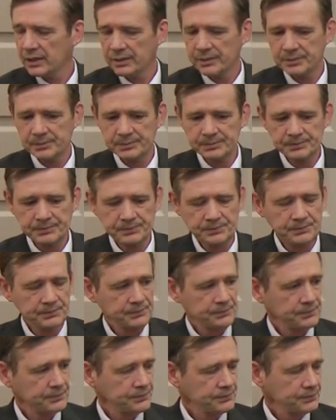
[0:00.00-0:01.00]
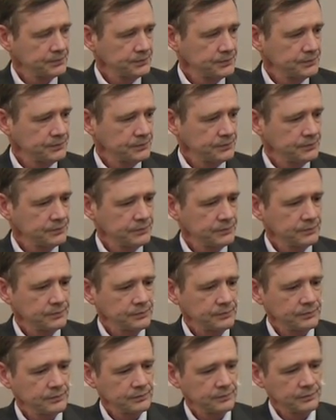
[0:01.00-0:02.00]

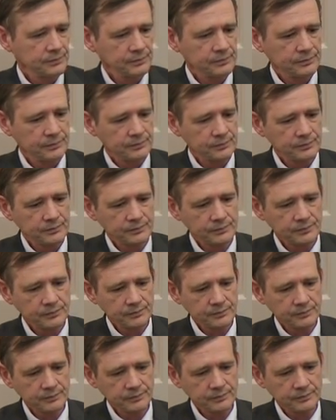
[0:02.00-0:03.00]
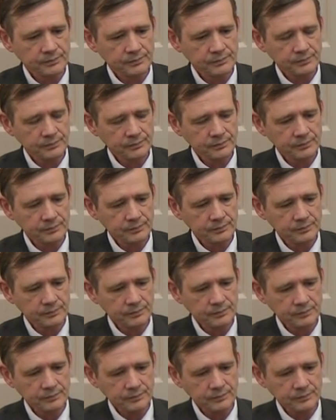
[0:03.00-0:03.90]
(not speaking)